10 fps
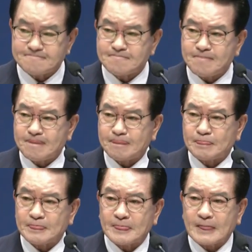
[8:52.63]
You
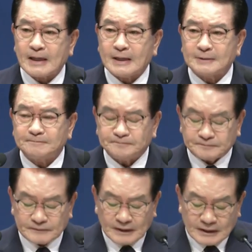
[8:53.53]
must look
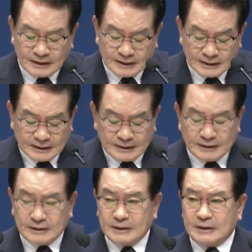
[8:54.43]
forward on the road. It's the
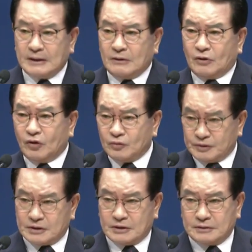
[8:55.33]
same thing in your
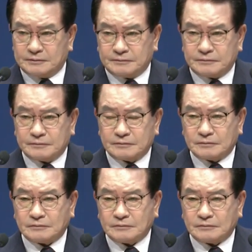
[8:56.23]
spiritual life.